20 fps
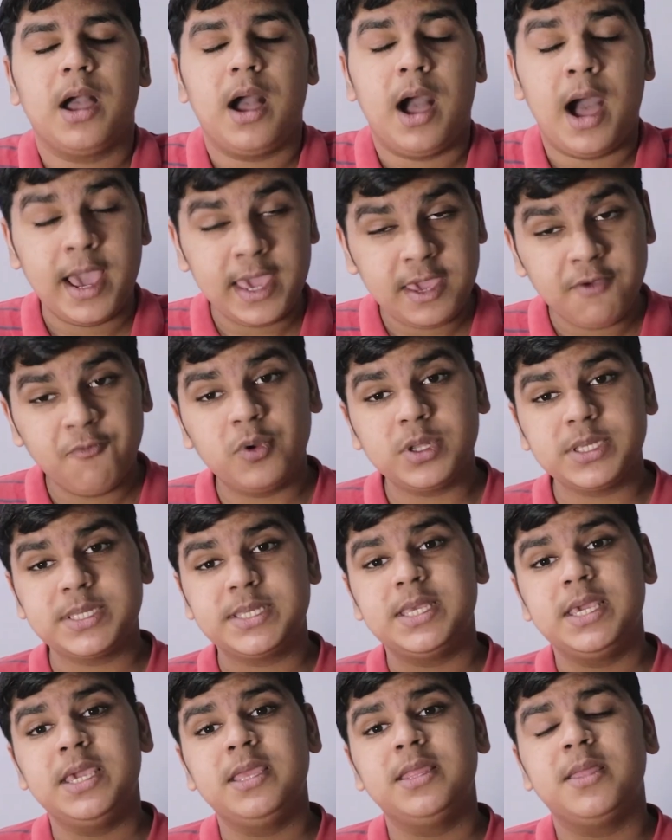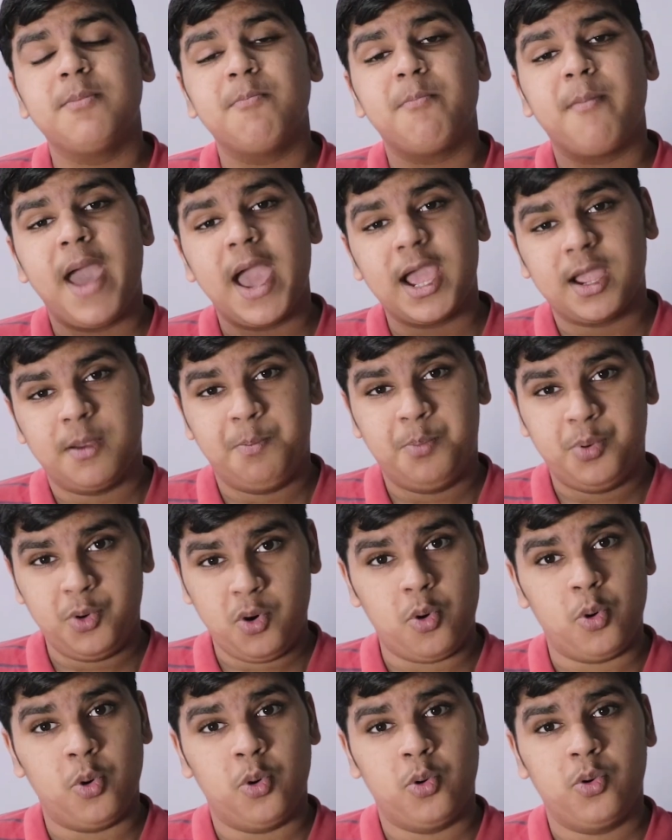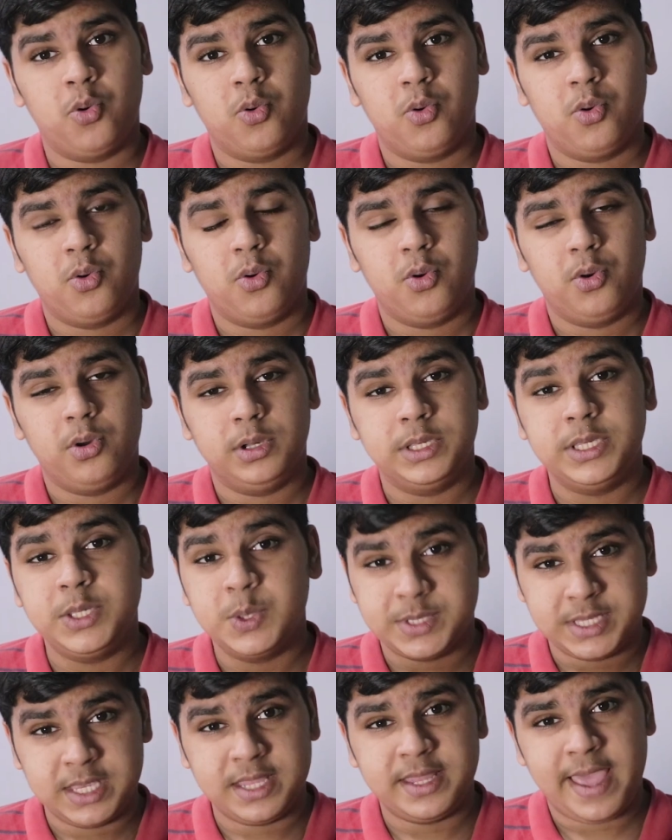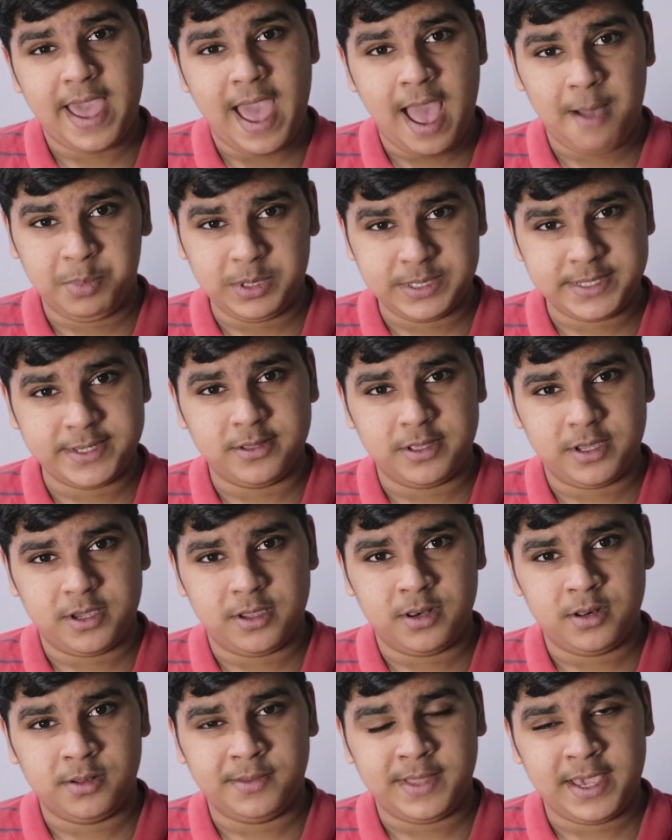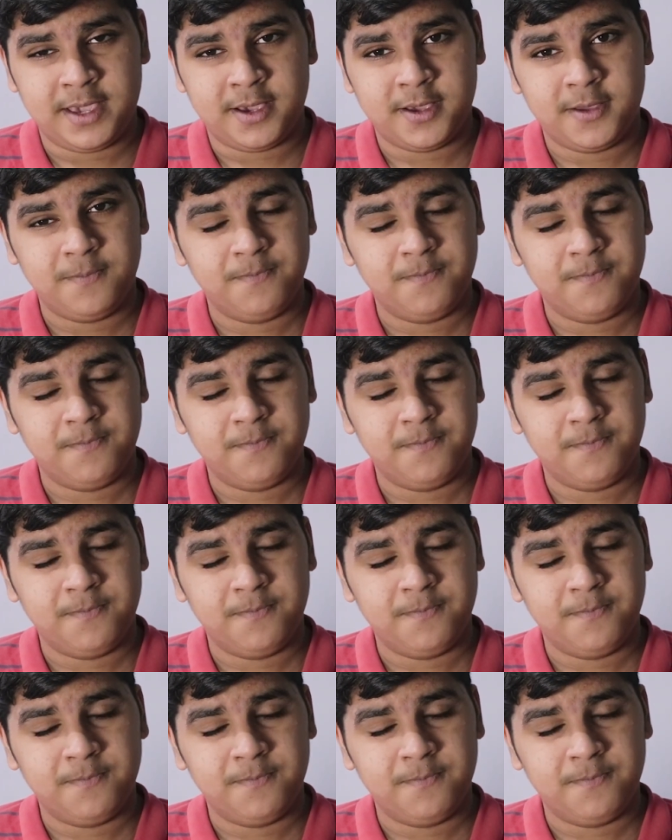I want to see the Mac Pro using the Apple Silicon. Like,